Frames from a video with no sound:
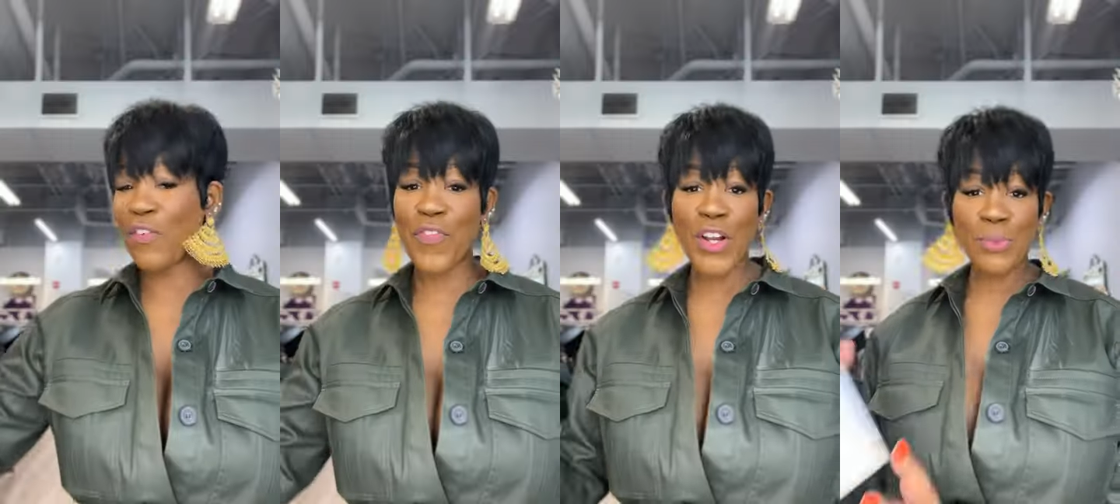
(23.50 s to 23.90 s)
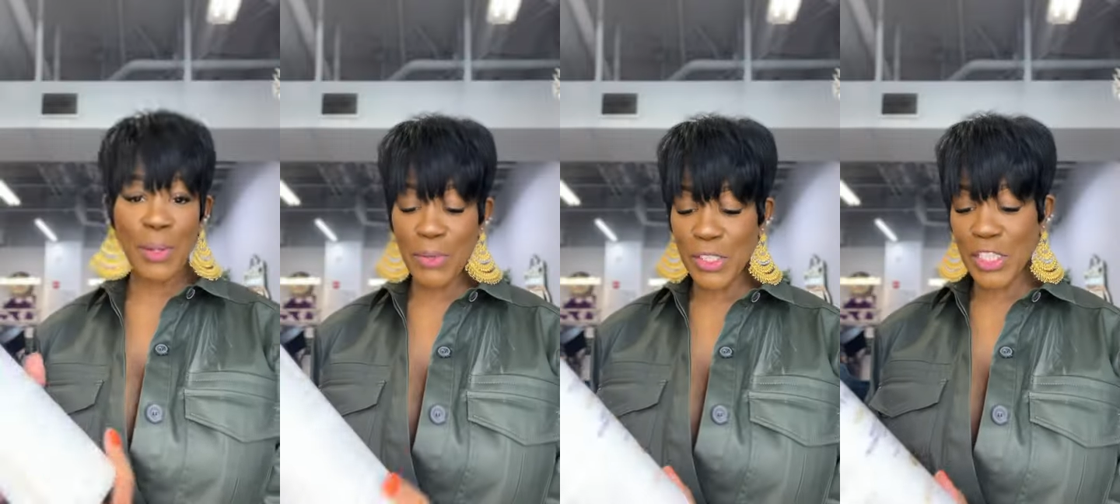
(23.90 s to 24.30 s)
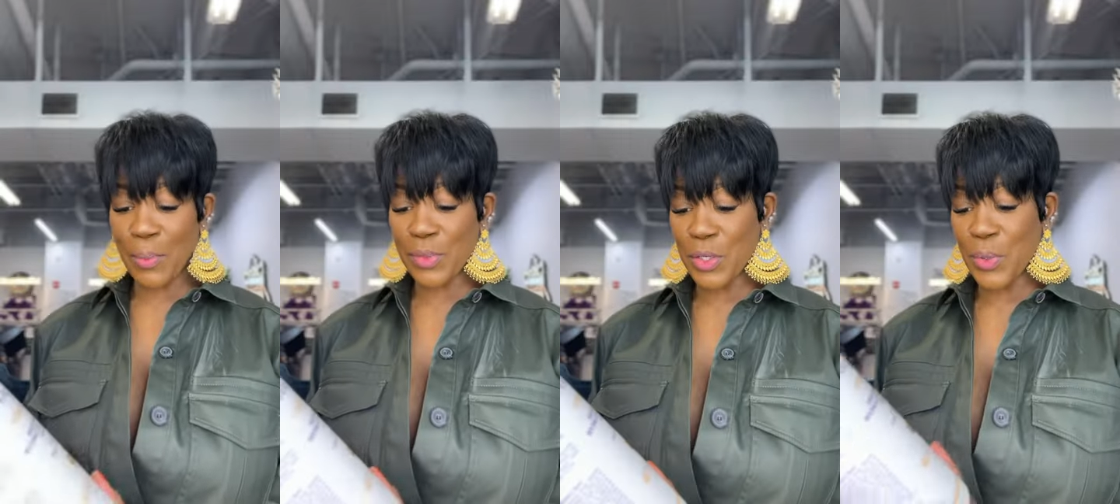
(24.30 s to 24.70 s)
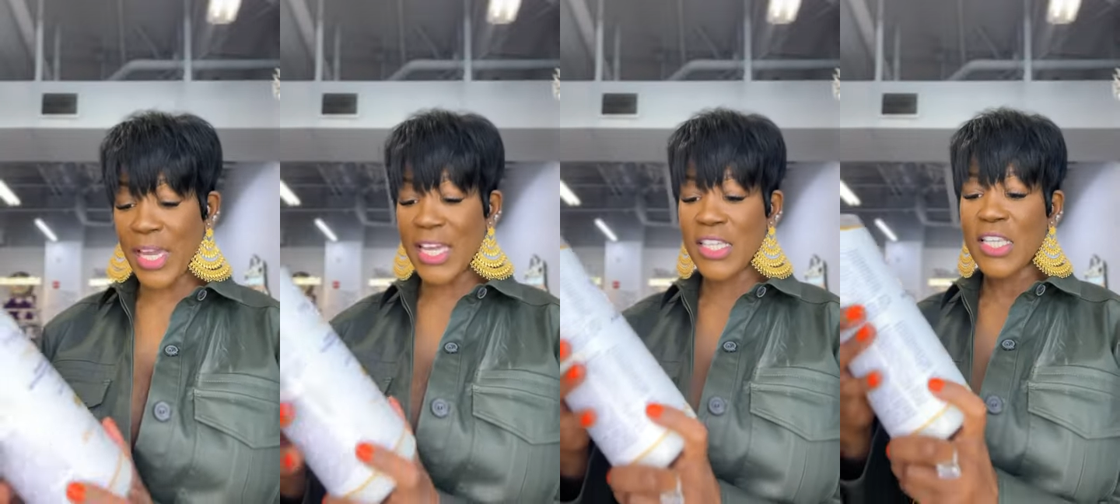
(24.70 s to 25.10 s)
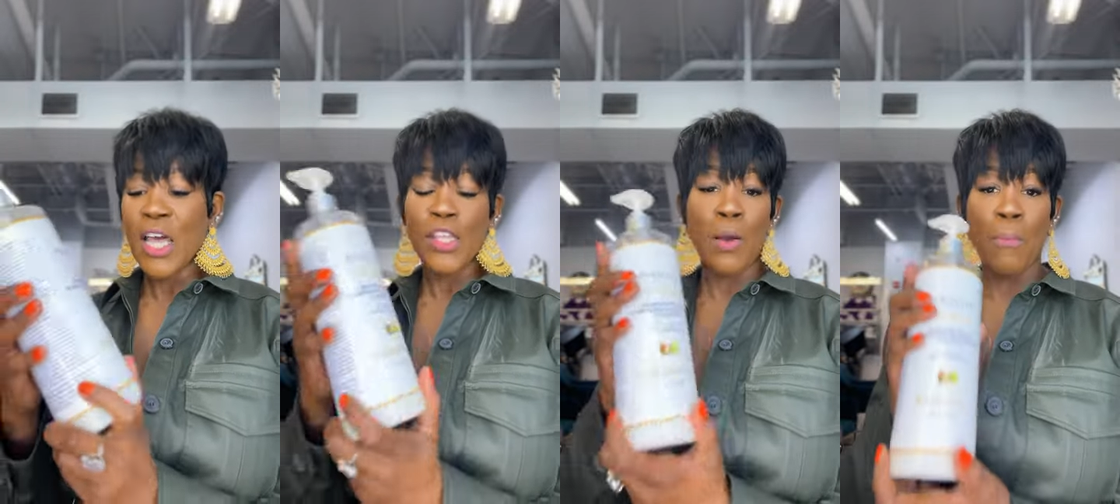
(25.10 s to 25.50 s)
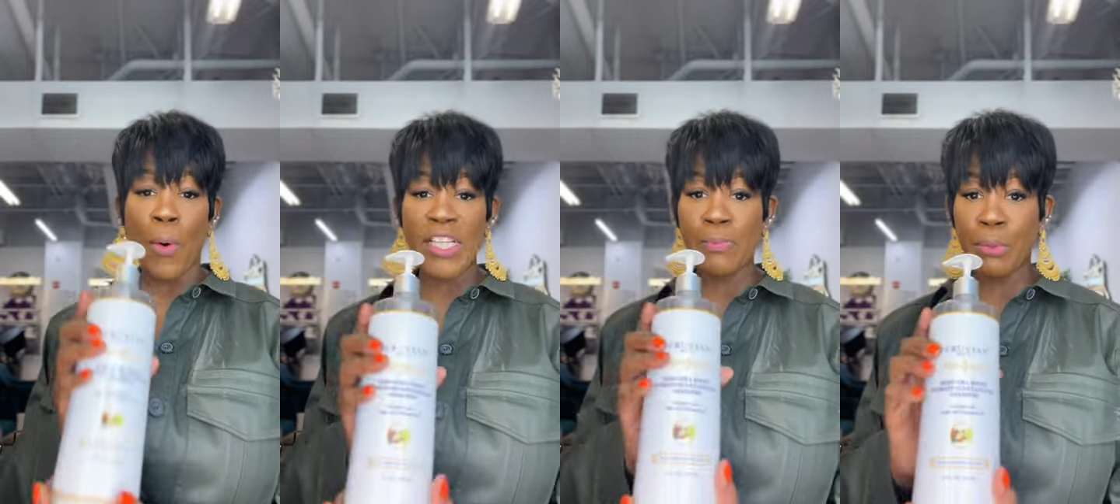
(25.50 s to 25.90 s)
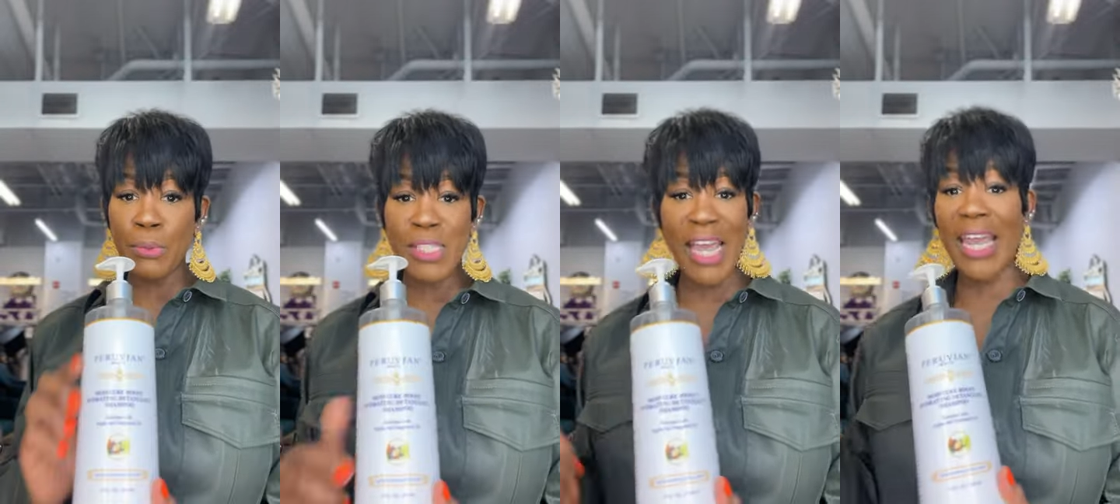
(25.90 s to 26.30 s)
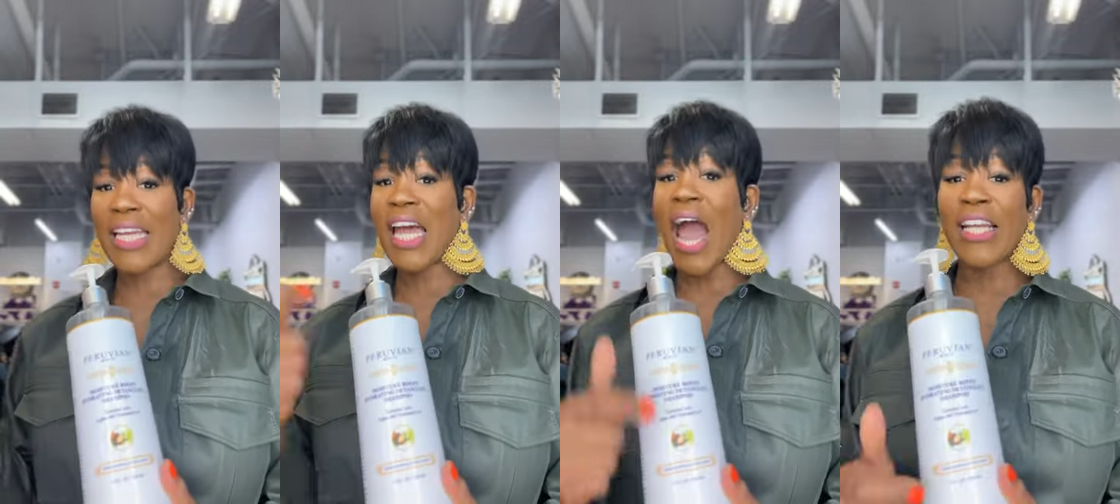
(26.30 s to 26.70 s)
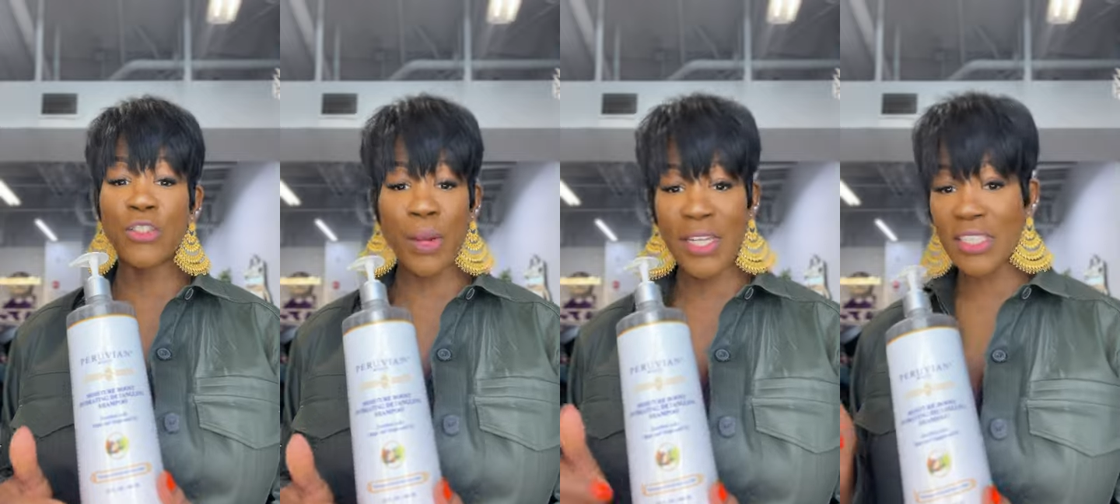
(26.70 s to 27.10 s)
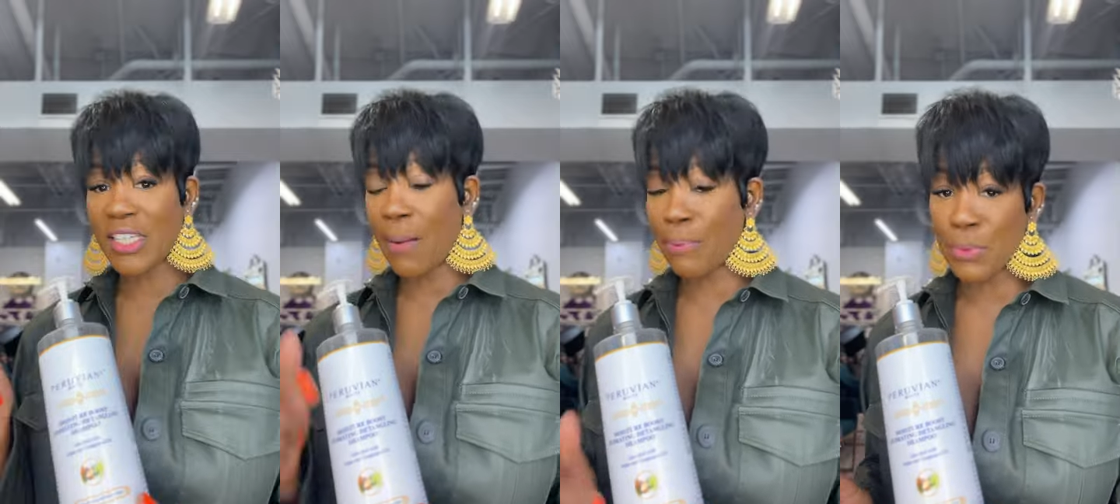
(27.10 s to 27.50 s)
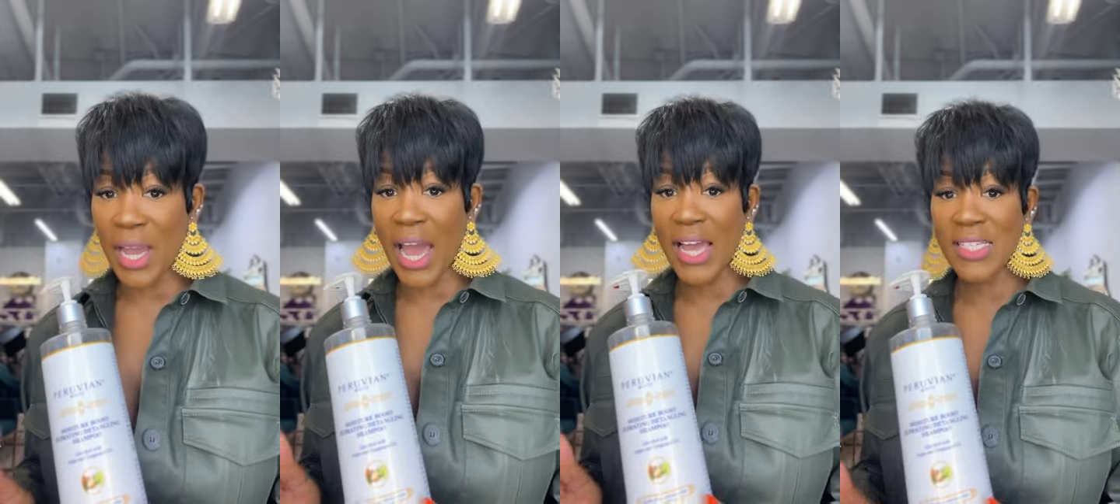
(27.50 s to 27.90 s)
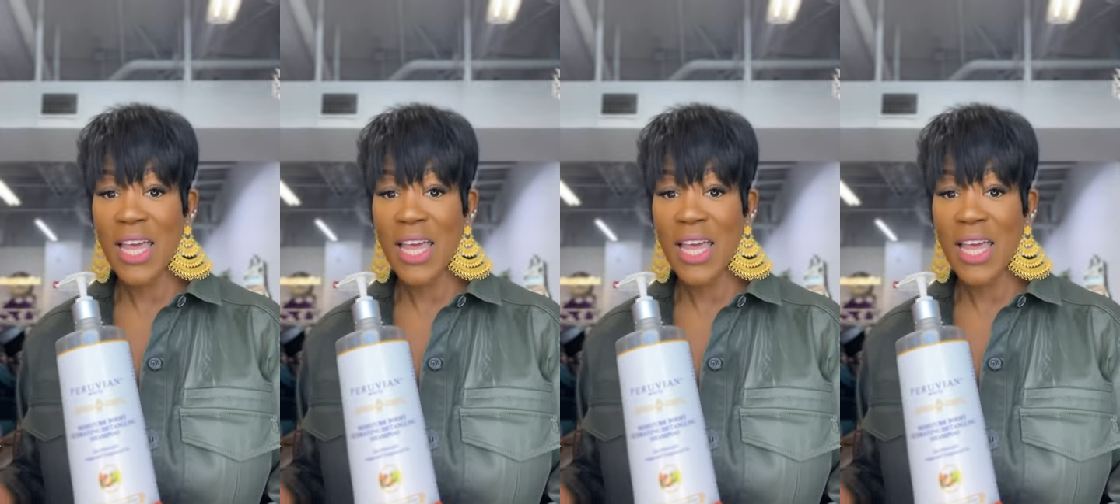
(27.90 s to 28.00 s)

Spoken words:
first one I'm going to share with you is the Moist Boost and Hydrating Shampoo, guys.